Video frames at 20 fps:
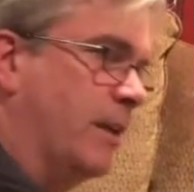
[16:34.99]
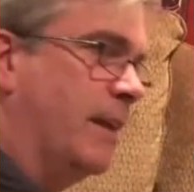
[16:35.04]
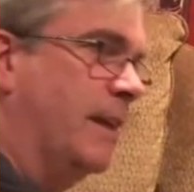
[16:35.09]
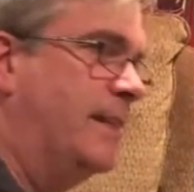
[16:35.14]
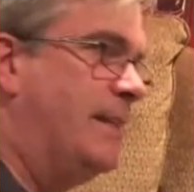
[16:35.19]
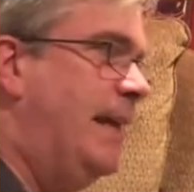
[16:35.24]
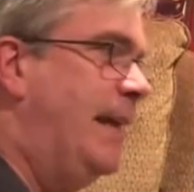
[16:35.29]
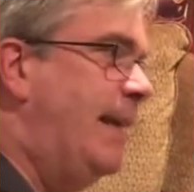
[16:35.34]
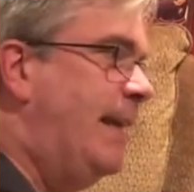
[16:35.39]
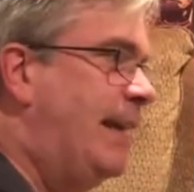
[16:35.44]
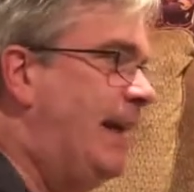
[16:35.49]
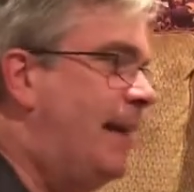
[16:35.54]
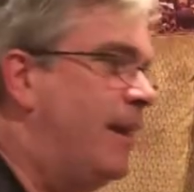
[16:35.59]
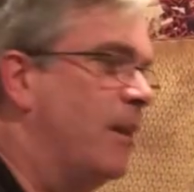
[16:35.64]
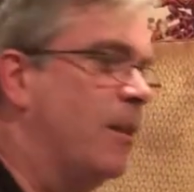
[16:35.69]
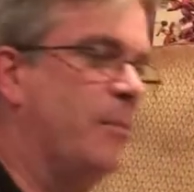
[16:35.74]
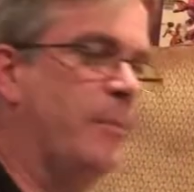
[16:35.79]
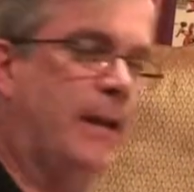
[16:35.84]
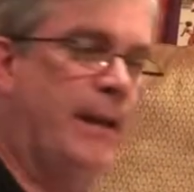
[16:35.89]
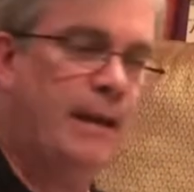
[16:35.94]
I gotta take it out of
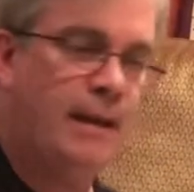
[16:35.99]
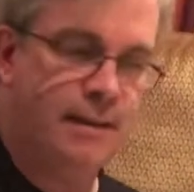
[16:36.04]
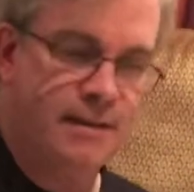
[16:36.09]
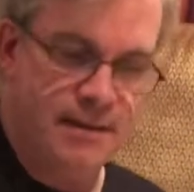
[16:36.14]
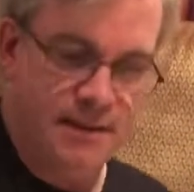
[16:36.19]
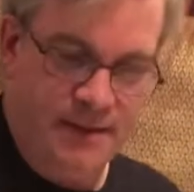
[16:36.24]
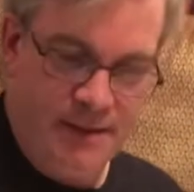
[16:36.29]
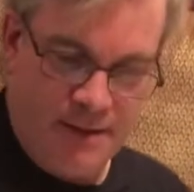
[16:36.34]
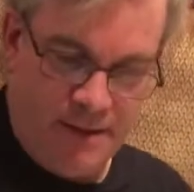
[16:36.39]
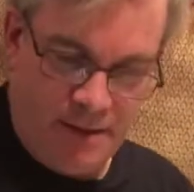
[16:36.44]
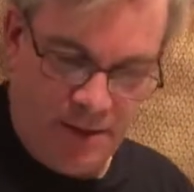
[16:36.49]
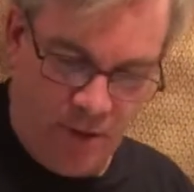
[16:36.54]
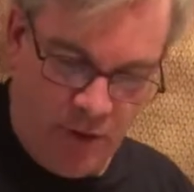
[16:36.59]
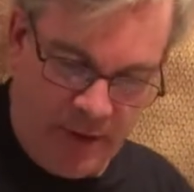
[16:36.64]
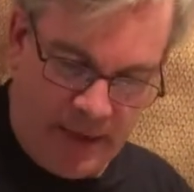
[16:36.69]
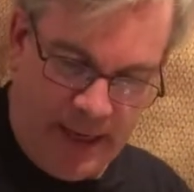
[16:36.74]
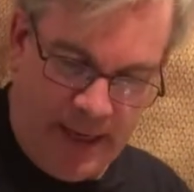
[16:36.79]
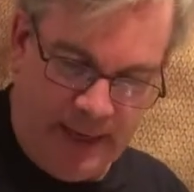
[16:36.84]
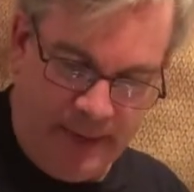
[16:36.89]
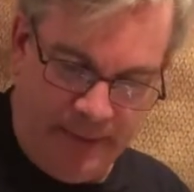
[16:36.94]
the bag to look
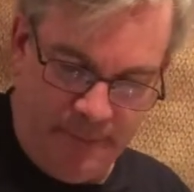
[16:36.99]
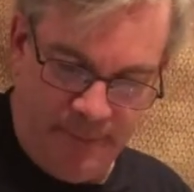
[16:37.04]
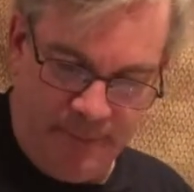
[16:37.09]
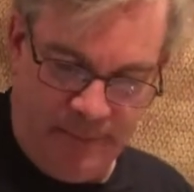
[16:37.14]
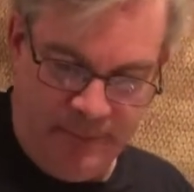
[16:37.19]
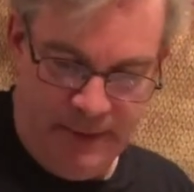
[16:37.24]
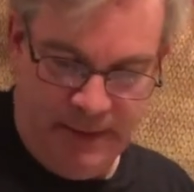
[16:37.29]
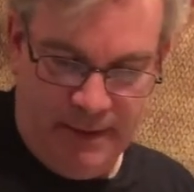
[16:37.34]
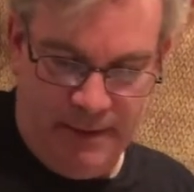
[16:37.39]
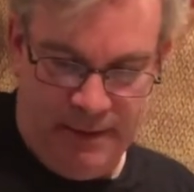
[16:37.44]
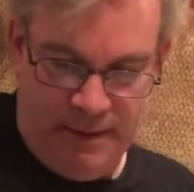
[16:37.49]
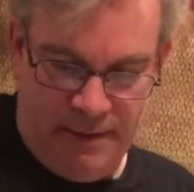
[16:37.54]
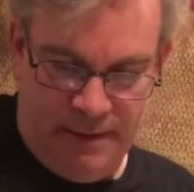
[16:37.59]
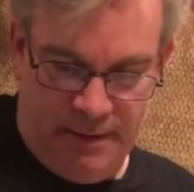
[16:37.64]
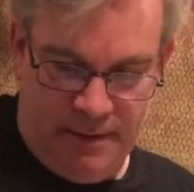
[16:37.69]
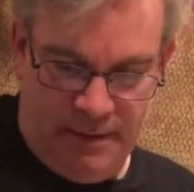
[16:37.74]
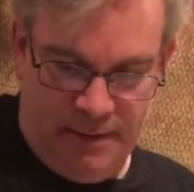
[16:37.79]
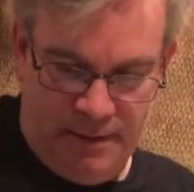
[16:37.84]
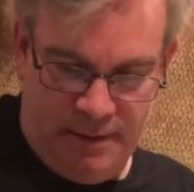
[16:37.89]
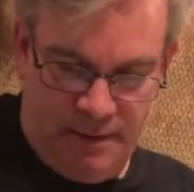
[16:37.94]
at it.
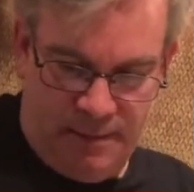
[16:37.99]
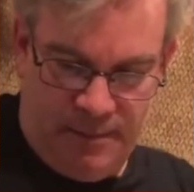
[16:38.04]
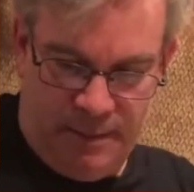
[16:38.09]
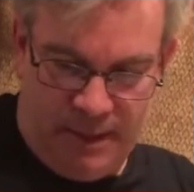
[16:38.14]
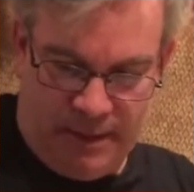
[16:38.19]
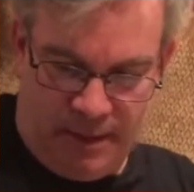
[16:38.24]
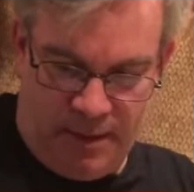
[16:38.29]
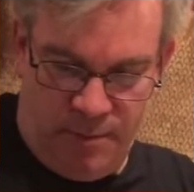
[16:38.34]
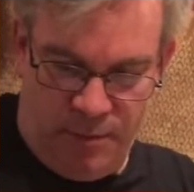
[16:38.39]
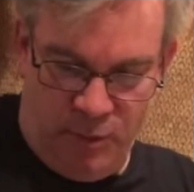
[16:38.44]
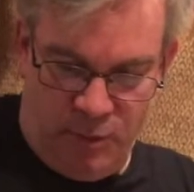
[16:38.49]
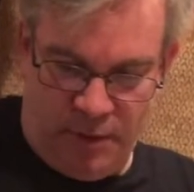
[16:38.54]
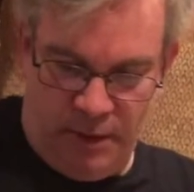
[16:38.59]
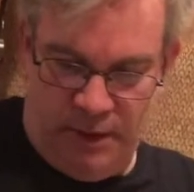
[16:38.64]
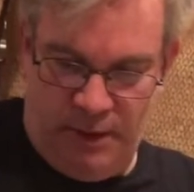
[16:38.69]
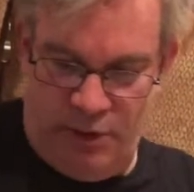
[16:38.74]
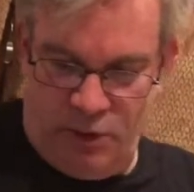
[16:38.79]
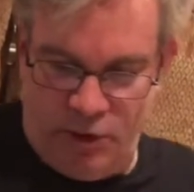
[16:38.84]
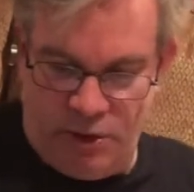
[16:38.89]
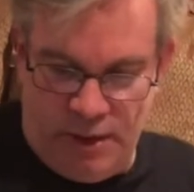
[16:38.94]
Backing board on
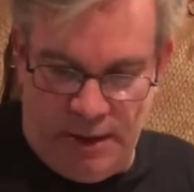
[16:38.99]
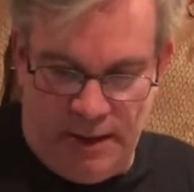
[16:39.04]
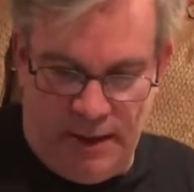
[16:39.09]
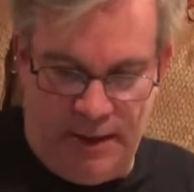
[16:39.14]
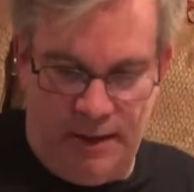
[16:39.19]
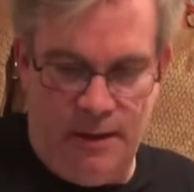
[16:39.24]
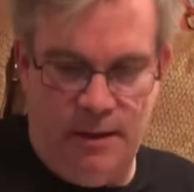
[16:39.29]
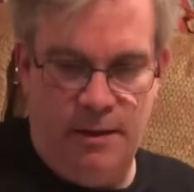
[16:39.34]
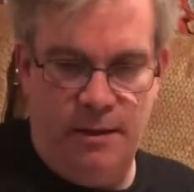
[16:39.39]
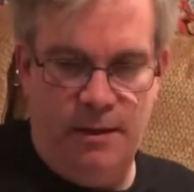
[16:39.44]
each side.